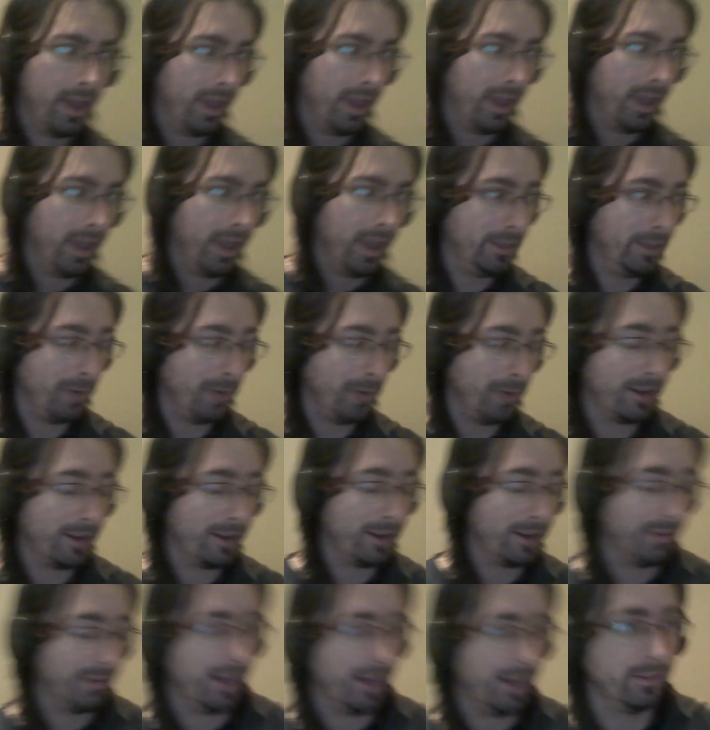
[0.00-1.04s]
any
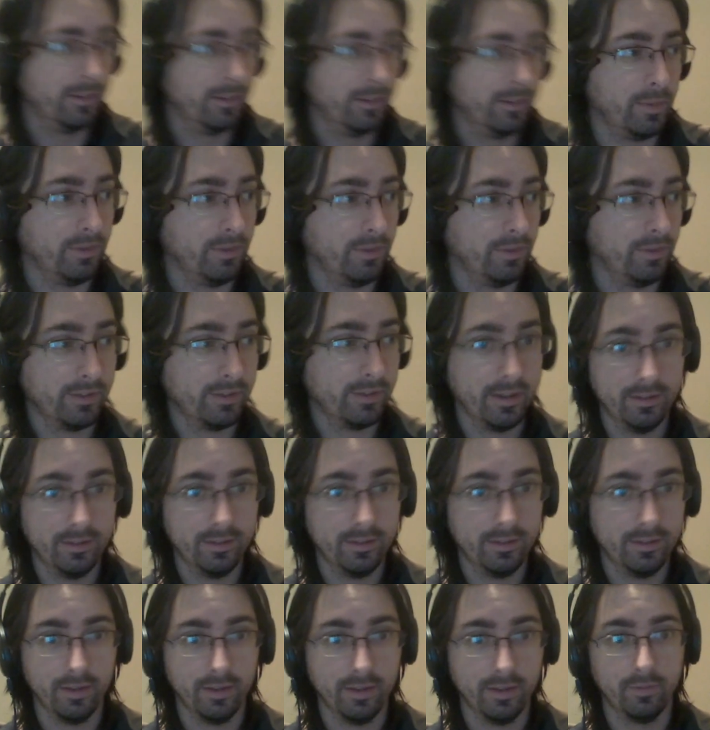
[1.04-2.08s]
recognizable
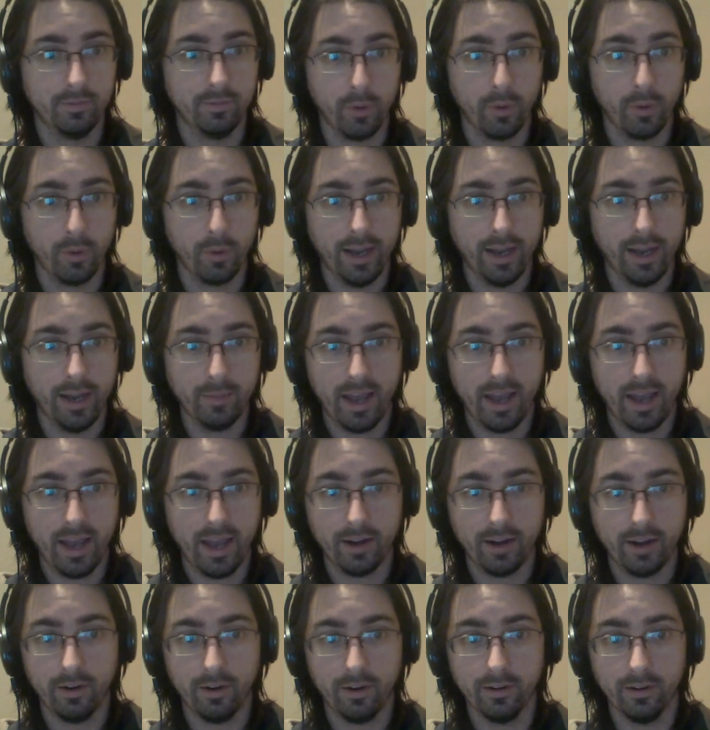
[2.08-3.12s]
sense of brain
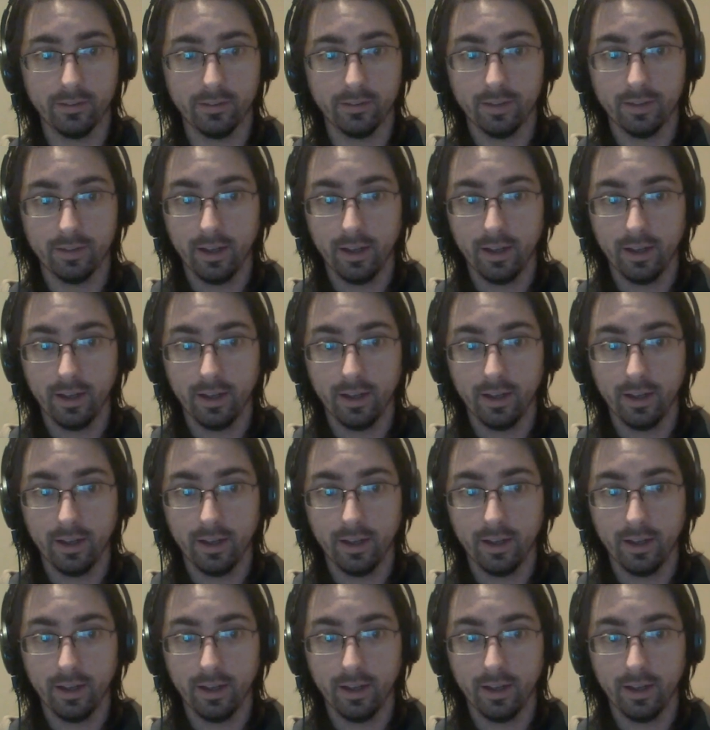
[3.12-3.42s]
matter is